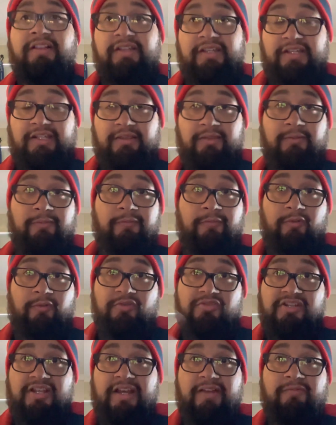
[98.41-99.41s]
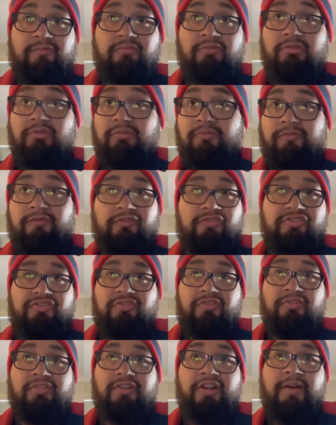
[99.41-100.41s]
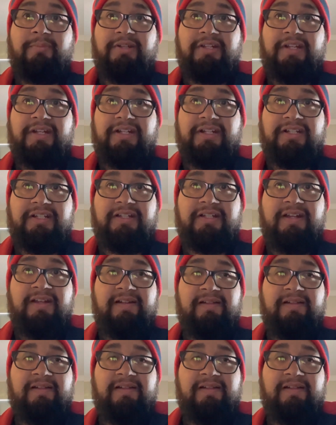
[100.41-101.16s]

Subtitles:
in the first half. We were for sure dominating.